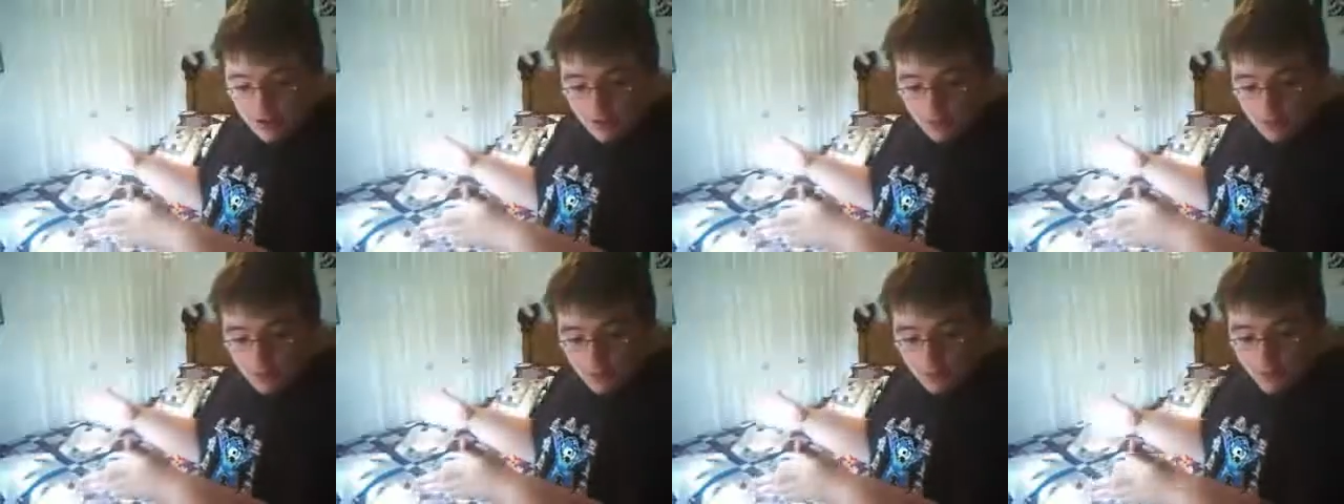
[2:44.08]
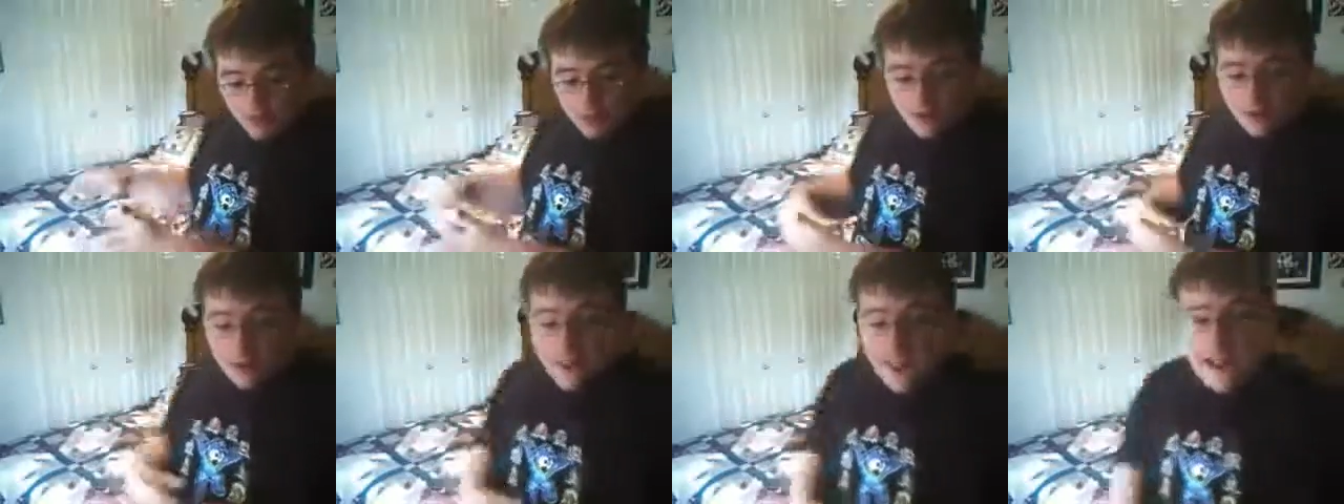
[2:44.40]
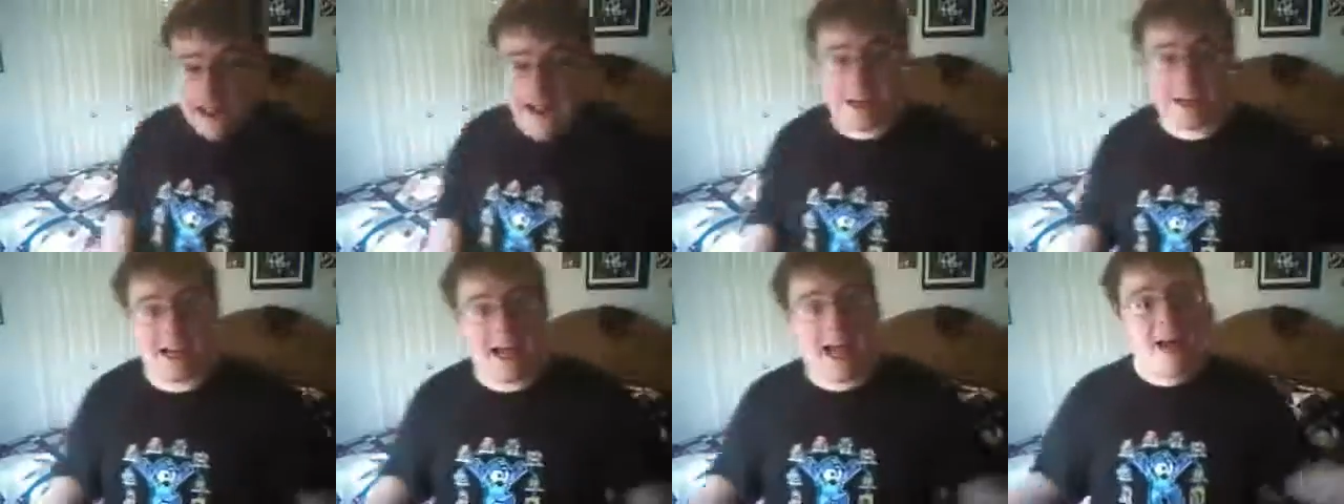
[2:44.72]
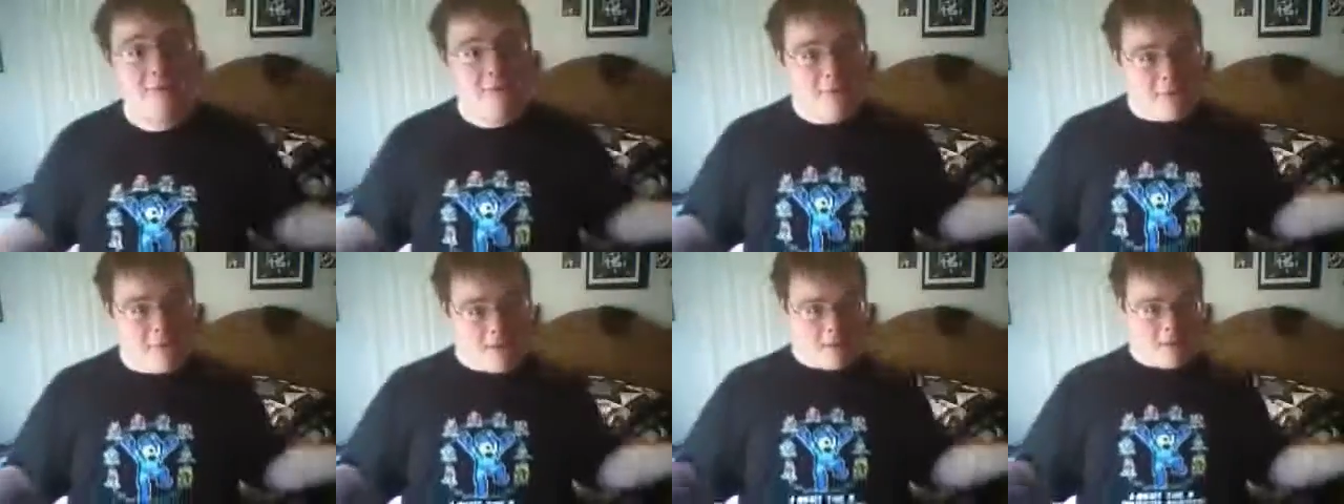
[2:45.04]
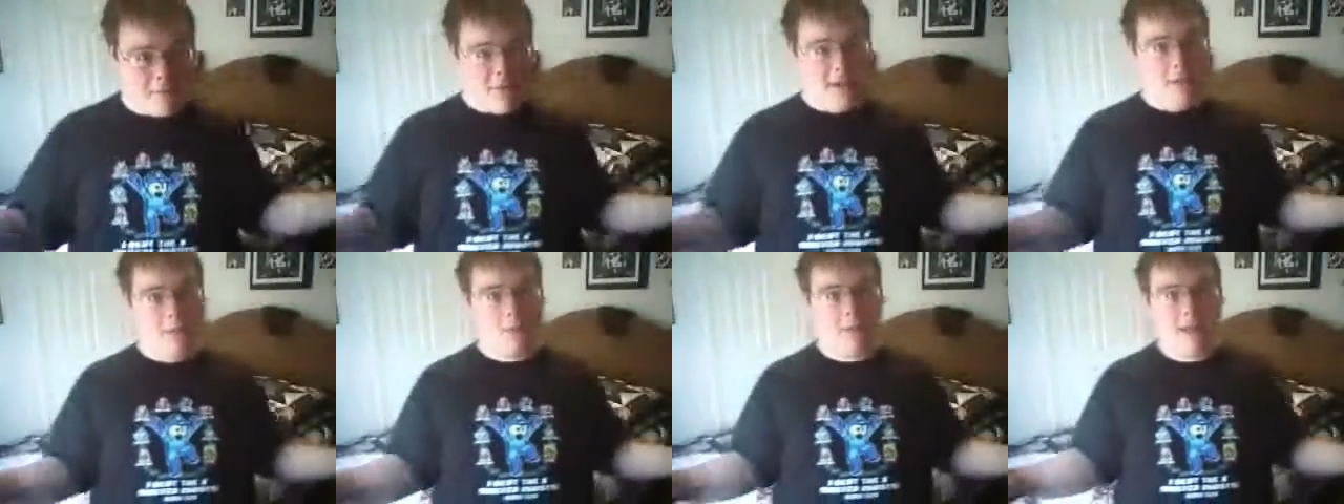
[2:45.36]
of the road. And God
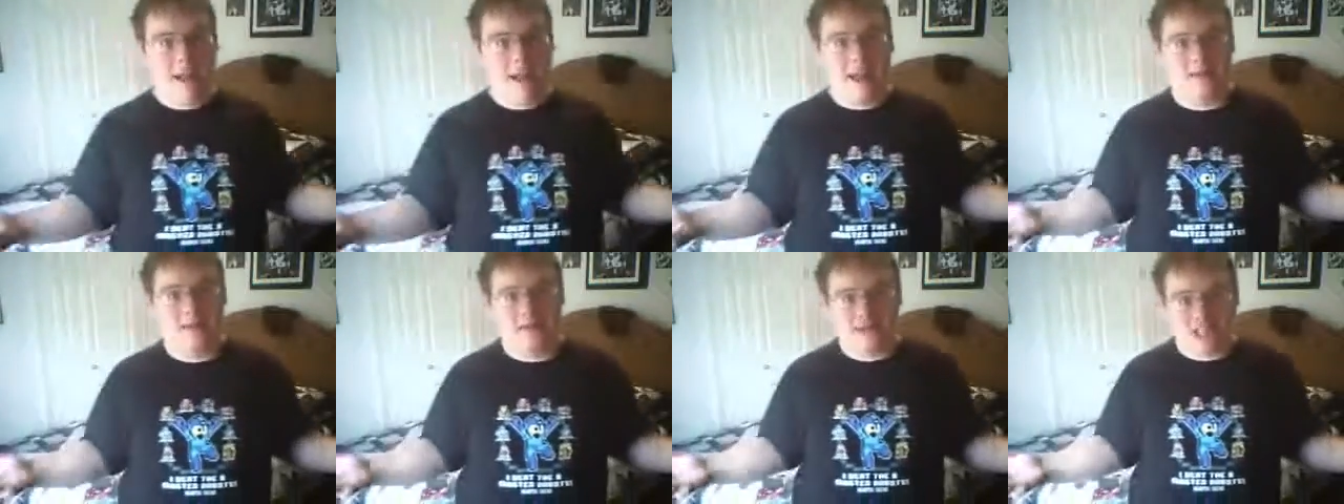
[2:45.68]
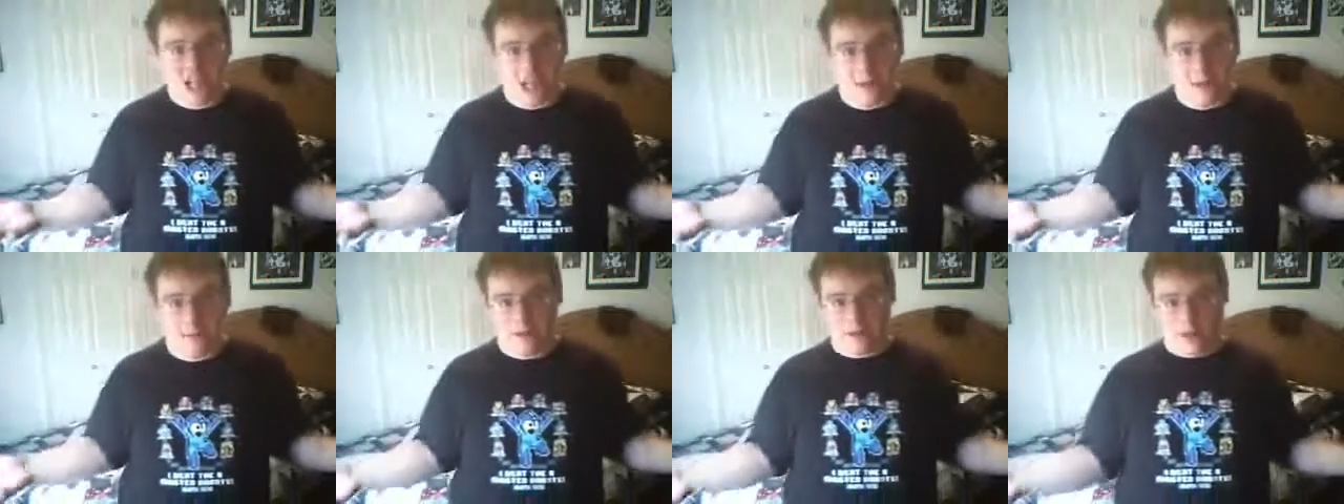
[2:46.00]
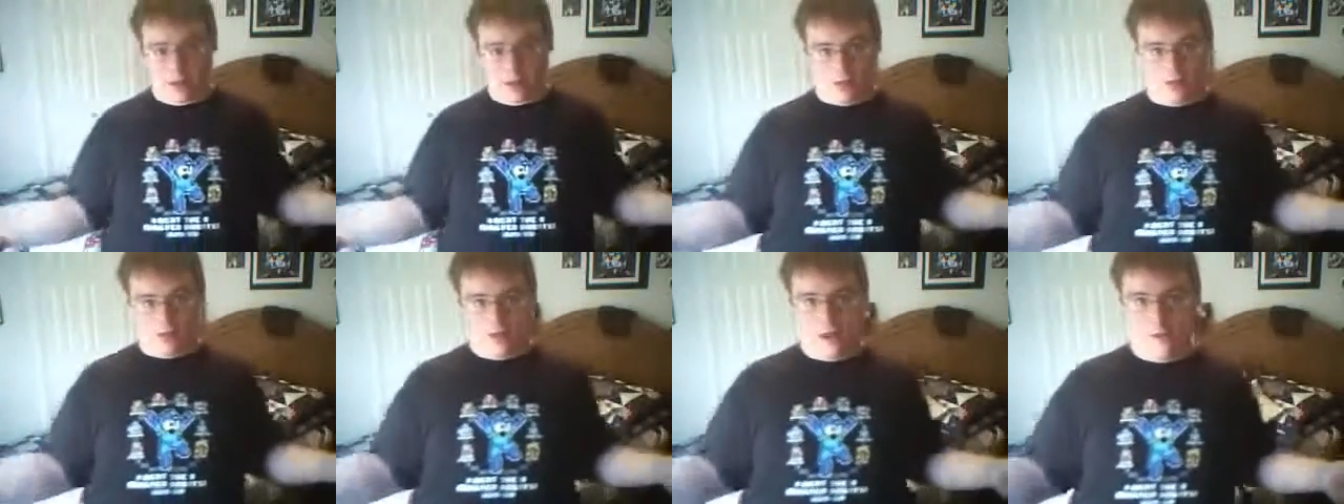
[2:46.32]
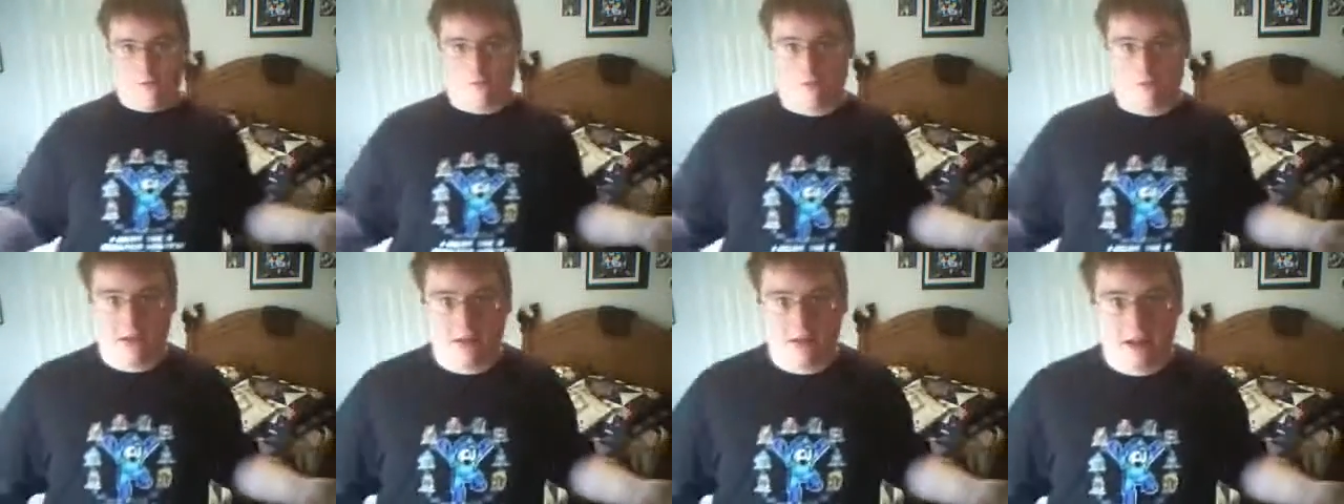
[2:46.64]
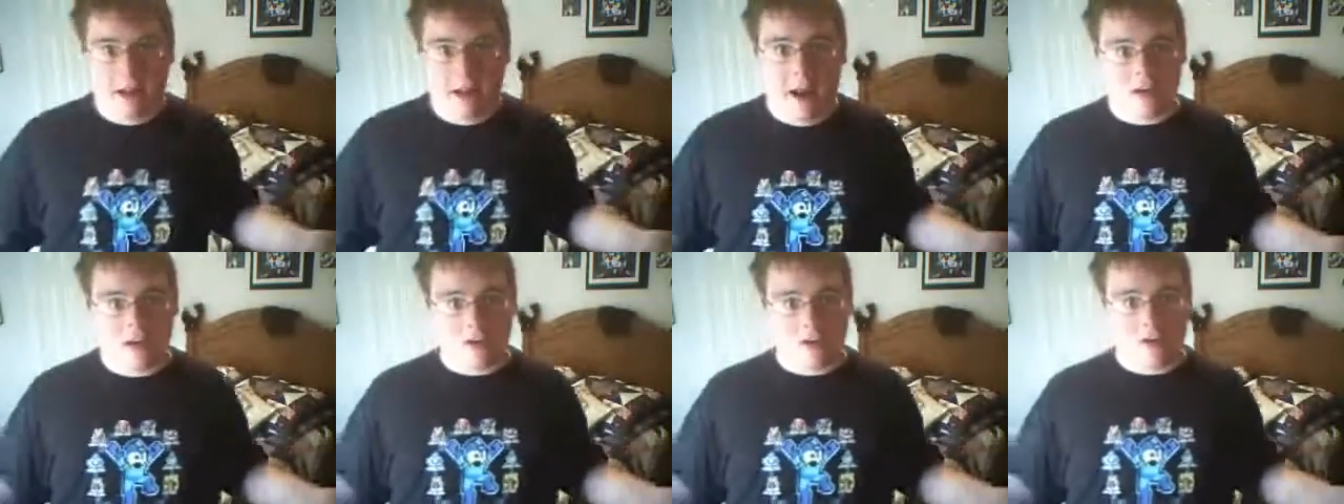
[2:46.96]
forbid we have Japanese names for
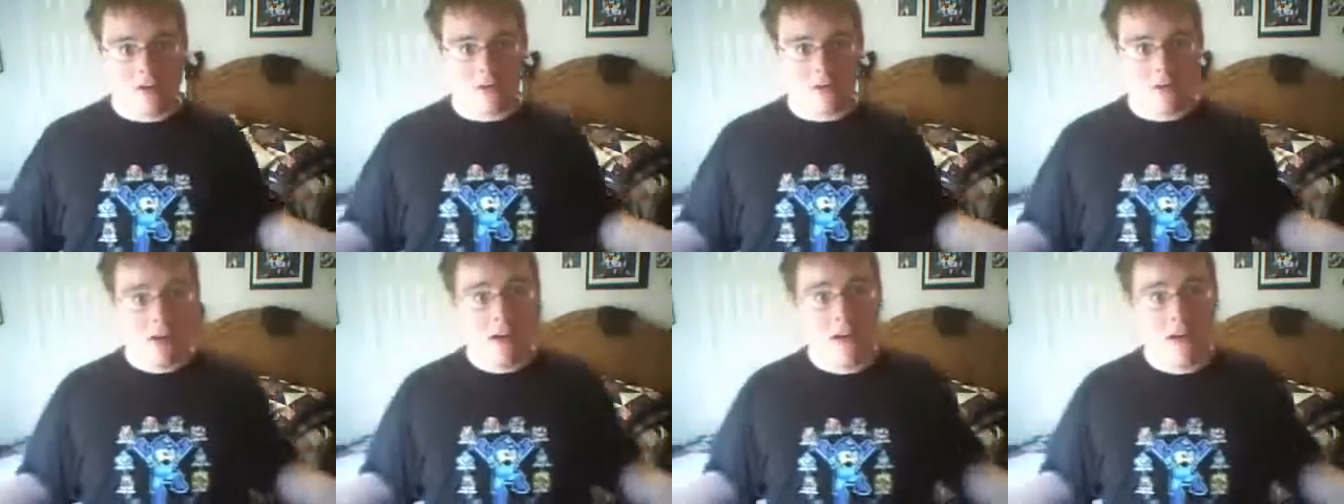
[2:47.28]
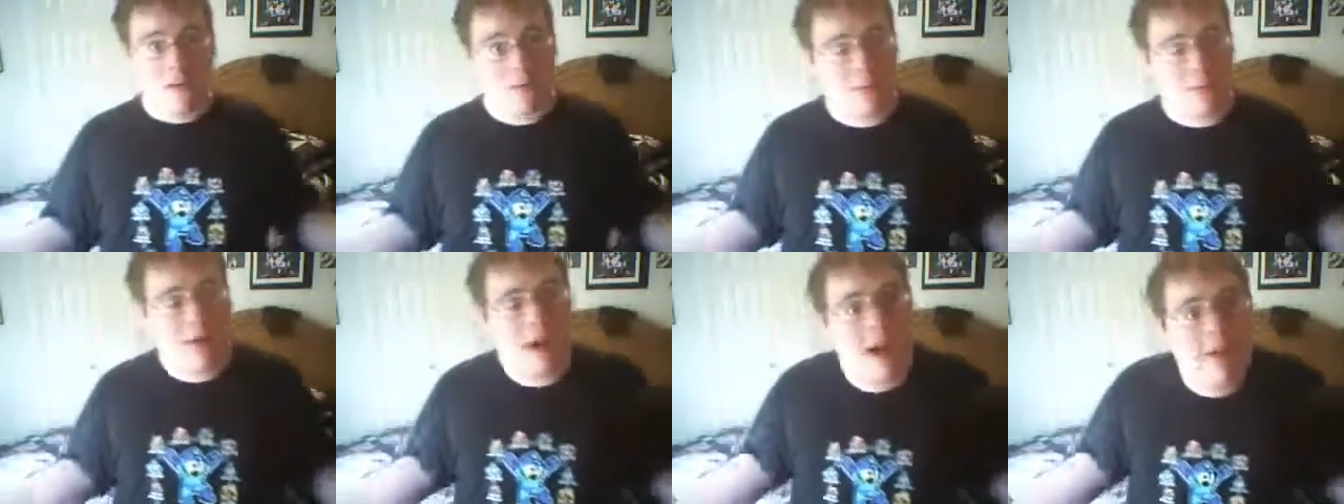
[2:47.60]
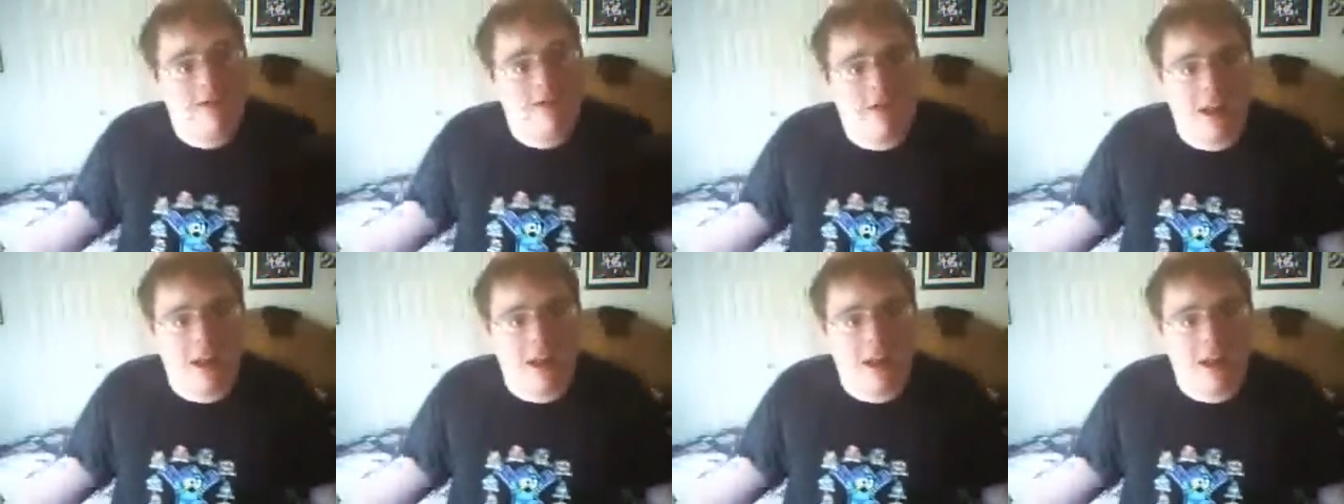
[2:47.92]
characters, so we have